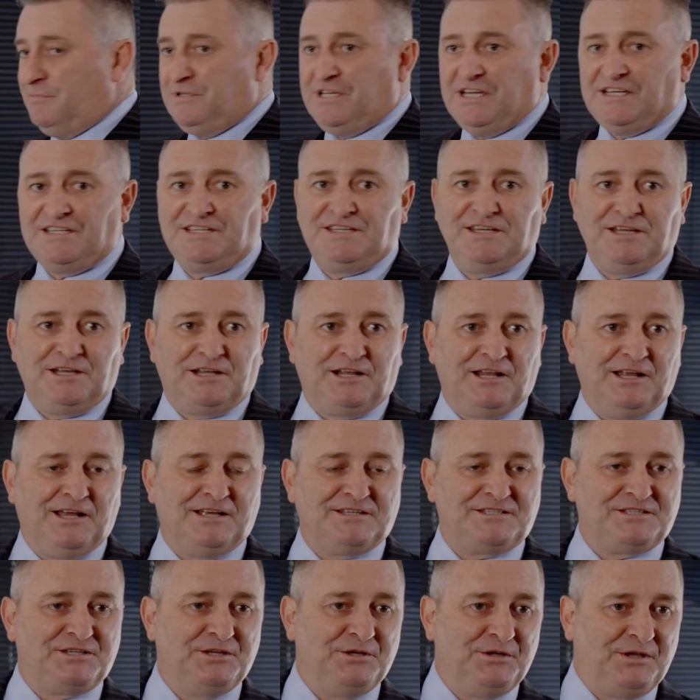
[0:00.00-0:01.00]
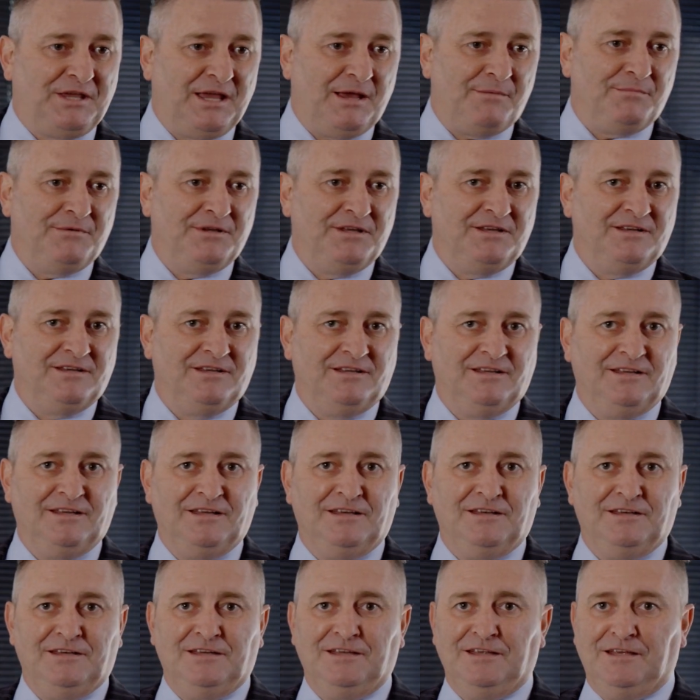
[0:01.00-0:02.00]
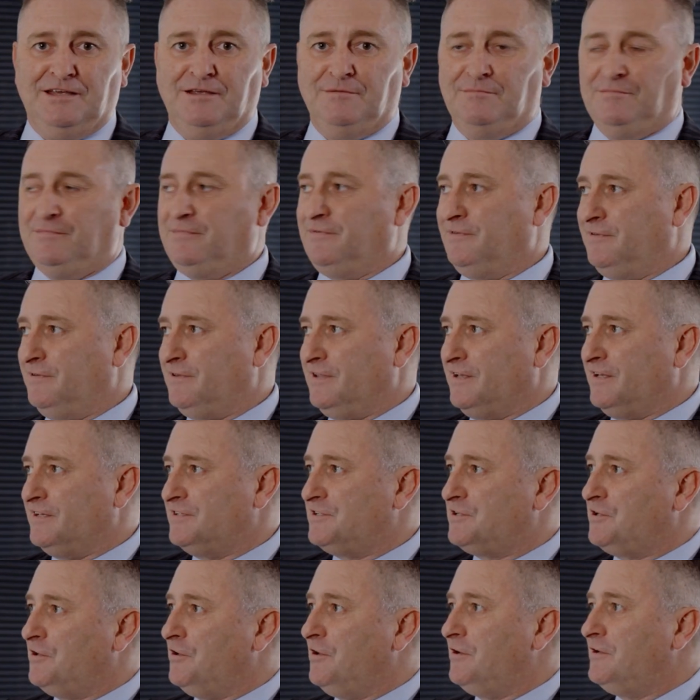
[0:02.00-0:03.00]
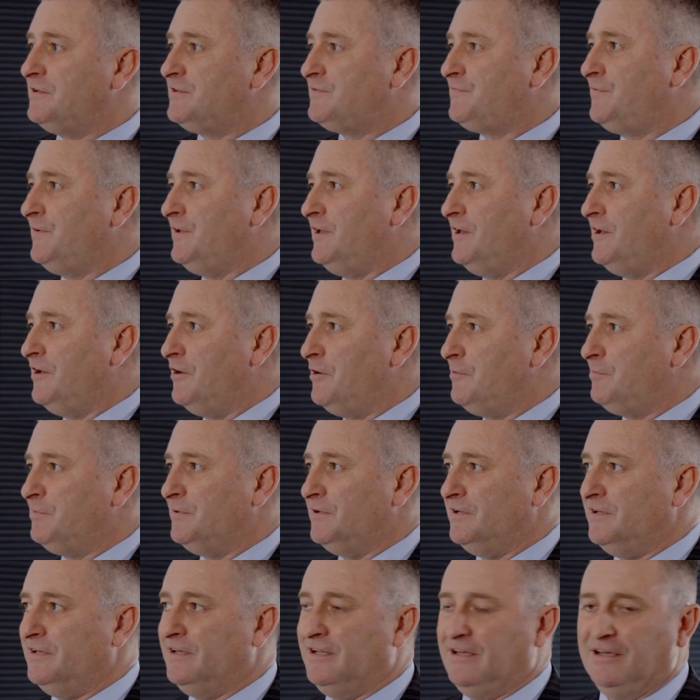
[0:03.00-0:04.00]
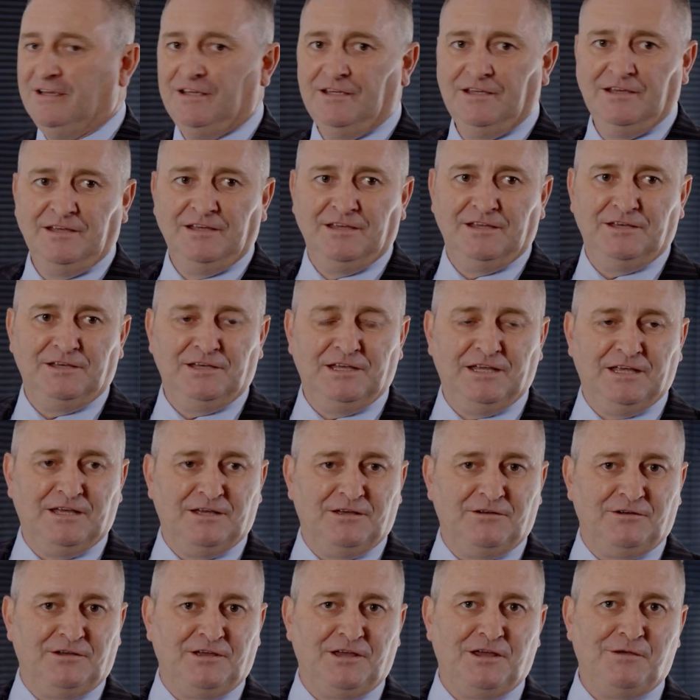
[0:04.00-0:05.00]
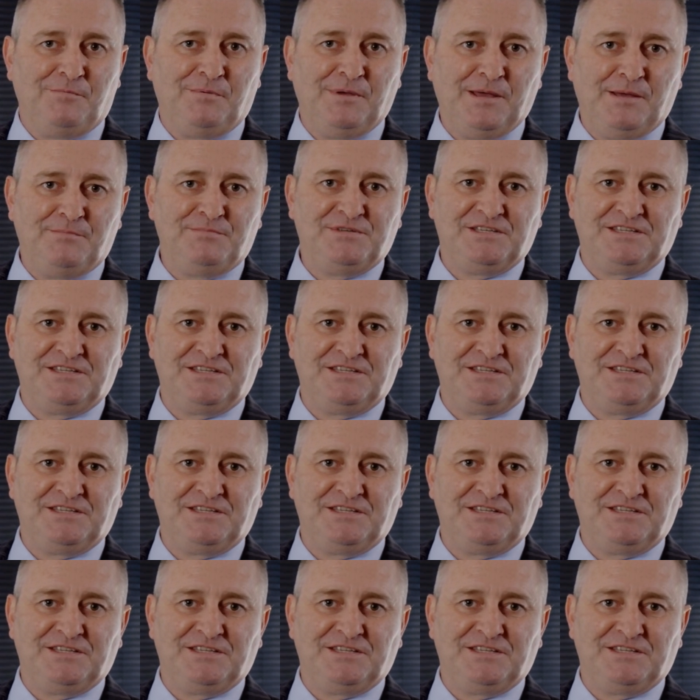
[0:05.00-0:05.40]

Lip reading: testing a Class 2 cabinet, and thanks Curtis for your help, and I hope